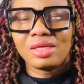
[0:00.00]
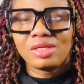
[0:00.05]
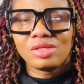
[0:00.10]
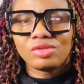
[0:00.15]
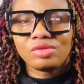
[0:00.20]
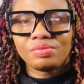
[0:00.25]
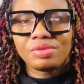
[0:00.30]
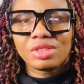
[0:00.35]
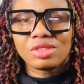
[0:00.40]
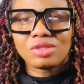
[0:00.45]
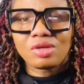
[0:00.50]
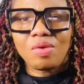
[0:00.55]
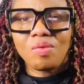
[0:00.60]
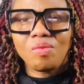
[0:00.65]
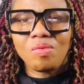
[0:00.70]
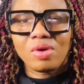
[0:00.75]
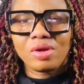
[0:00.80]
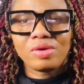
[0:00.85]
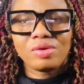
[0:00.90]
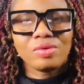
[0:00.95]
To be
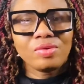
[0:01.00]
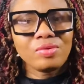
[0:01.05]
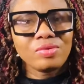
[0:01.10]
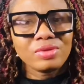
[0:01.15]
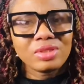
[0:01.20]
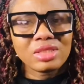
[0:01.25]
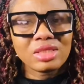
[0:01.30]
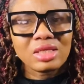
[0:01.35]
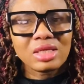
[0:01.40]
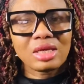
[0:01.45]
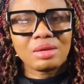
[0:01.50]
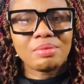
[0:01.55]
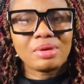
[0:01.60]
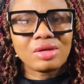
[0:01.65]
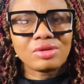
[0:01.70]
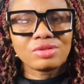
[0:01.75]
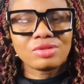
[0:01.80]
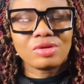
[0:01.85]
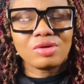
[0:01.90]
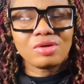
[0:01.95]
someone who thinks
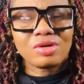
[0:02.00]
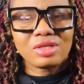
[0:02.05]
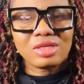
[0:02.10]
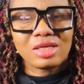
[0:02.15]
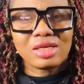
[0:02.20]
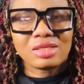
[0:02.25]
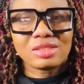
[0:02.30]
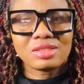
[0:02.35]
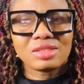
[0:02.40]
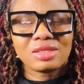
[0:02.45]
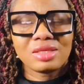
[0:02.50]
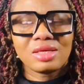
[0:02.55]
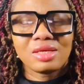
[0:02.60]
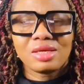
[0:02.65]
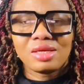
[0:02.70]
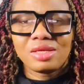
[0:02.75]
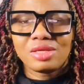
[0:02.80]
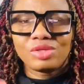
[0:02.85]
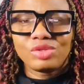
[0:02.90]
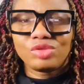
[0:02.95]
about others.
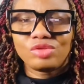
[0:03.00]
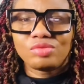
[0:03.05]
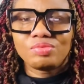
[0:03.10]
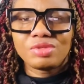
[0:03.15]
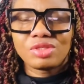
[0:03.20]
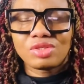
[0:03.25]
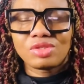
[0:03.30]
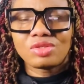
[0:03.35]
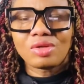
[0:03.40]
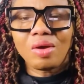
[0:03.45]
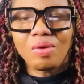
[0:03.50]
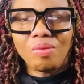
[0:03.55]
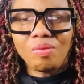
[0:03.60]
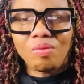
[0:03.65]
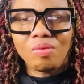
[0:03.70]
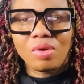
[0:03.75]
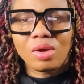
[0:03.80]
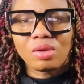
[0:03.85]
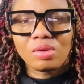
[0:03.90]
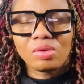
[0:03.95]
To be
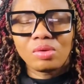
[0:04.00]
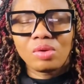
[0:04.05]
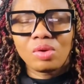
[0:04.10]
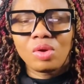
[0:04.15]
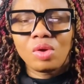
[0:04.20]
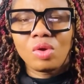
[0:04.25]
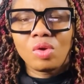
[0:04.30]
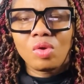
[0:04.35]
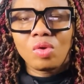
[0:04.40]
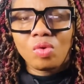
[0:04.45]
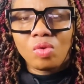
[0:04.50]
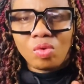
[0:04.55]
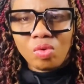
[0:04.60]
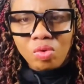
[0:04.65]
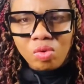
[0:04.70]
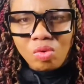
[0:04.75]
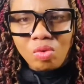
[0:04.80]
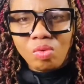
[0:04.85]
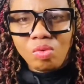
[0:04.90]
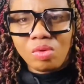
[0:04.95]
someone
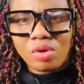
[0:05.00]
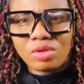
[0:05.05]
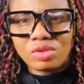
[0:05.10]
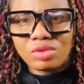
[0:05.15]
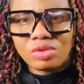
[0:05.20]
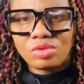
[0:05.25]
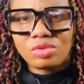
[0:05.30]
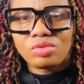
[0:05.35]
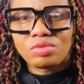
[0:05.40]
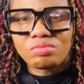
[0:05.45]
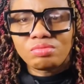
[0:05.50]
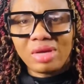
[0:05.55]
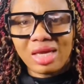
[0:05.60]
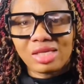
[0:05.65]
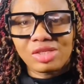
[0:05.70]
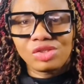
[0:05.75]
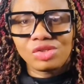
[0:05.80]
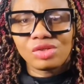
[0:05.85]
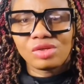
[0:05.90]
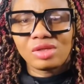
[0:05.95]
who wants to
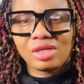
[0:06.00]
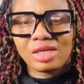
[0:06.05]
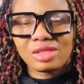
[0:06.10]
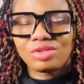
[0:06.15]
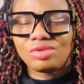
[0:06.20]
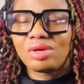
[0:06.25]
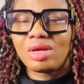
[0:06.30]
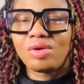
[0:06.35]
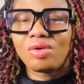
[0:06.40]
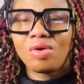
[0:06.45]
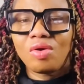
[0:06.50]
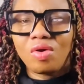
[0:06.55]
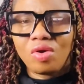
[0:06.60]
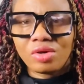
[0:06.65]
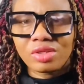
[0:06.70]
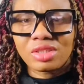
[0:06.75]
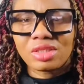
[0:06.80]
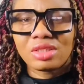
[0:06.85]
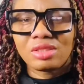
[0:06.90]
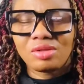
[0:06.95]
make sure that you are not
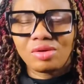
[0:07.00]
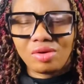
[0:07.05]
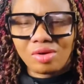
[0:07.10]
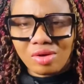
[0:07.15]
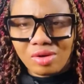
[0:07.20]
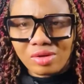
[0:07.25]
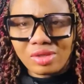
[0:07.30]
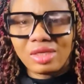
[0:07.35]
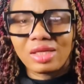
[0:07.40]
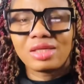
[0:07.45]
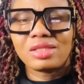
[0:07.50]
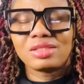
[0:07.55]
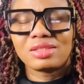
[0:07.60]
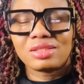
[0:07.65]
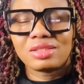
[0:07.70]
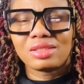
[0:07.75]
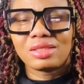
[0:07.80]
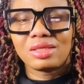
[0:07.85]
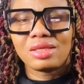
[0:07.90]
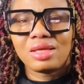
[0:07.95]
hurting others.